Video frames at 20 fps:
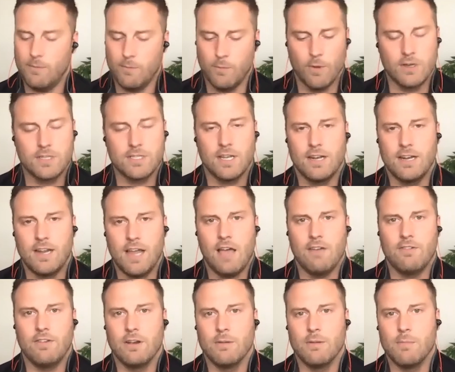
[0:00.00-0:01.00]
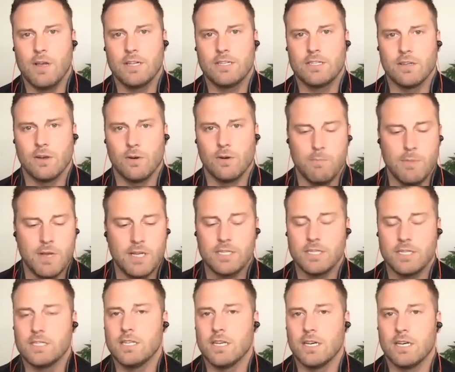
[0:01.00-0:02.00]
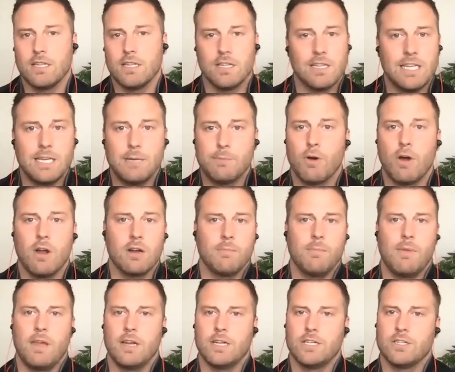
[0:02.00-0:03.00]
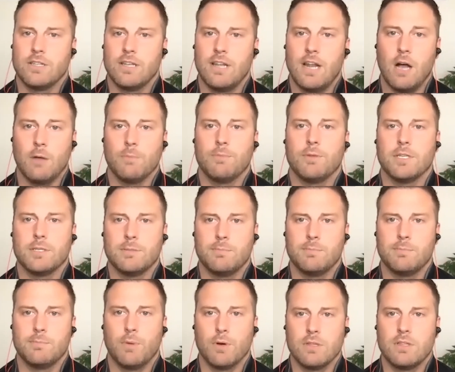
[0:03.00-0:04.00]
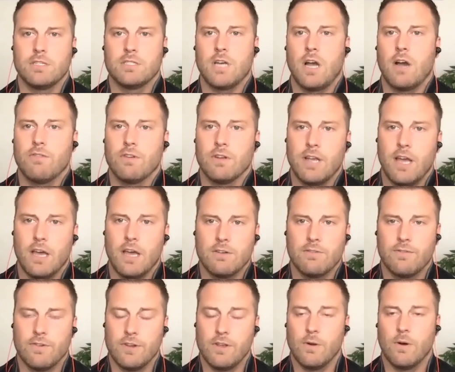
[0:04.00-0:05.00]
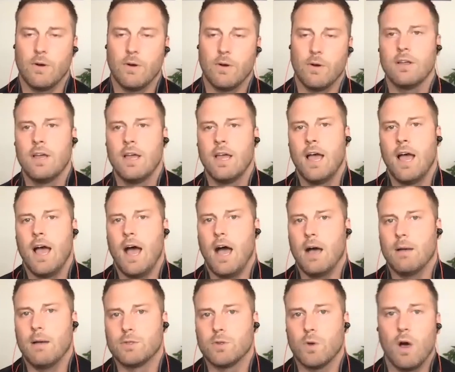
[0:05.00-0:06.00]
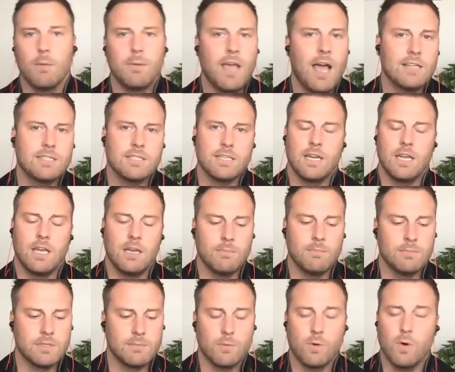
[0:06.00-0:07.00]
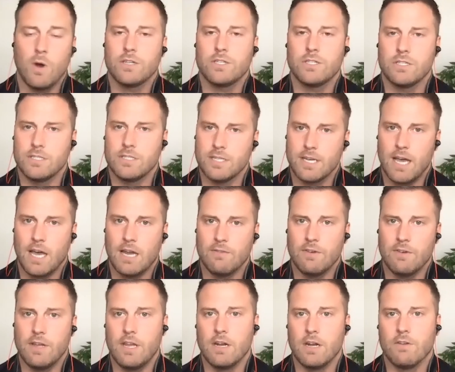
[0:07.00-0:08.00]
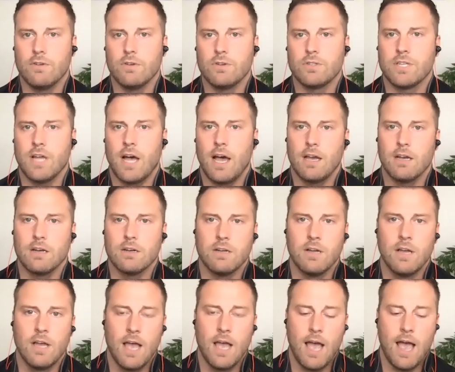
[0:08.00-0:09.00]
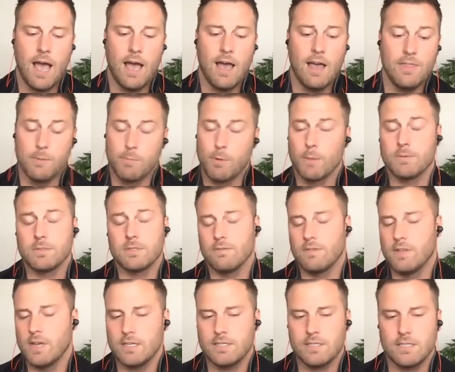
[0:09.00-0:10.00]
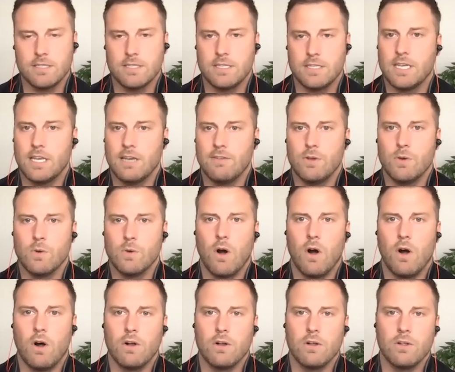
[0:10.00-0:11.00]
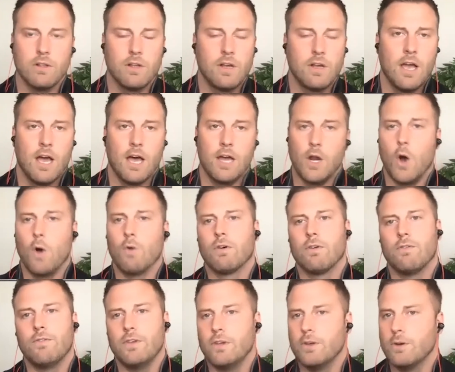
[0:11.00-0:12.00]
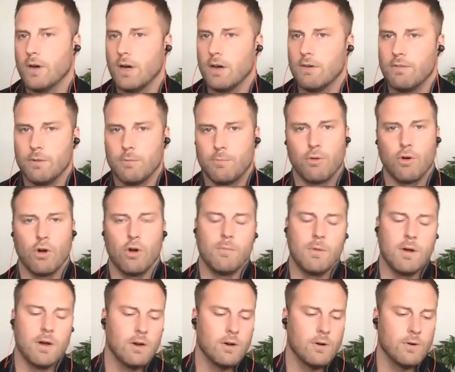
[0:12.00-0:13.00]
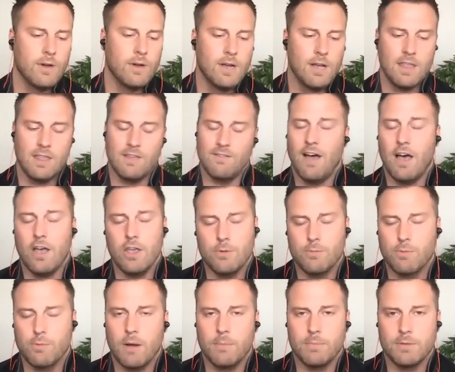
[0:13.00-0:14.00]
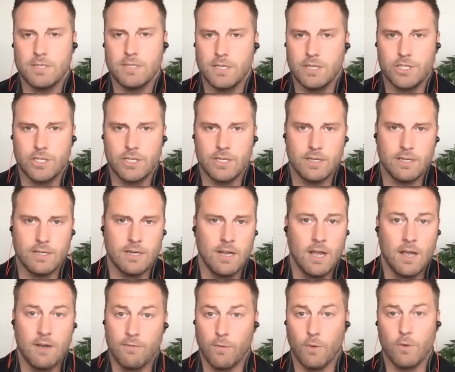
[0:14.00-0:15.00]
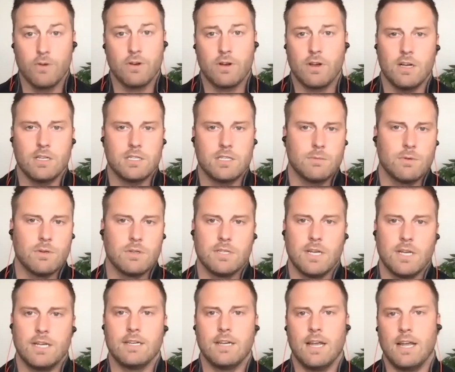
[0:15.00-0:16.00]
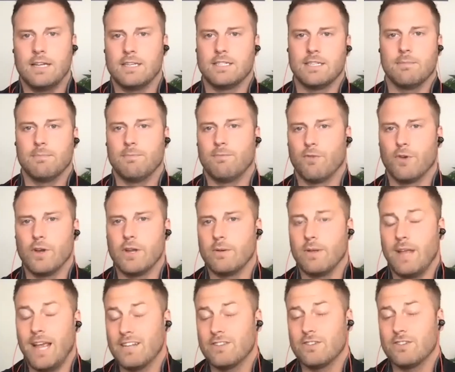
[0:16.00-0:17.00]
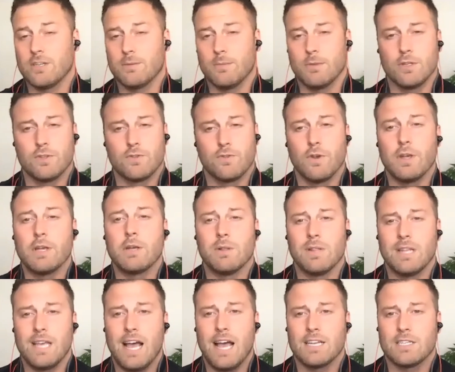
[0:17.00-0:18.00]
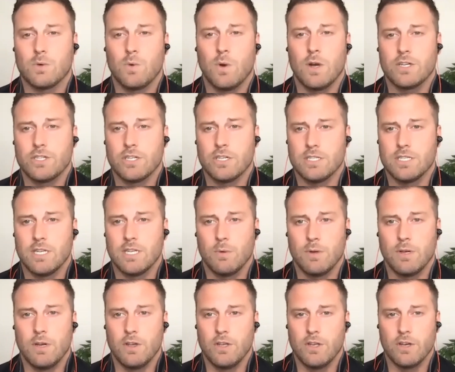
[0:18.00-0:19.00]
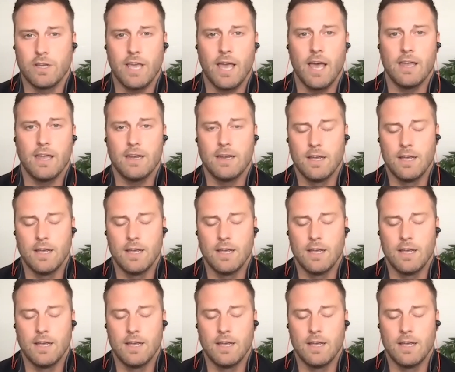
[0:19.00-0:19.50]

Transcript: we're excited to have you here, Mitch. So Mitch is the lead product manager that helped us put this offer together for you all. So I'll be asking him some questions in kind of an interview style. And the purpose of this is to give you all an overview of the promo, the value proposition for your customers, and answer some of those frequently asked questions that we know you'll get.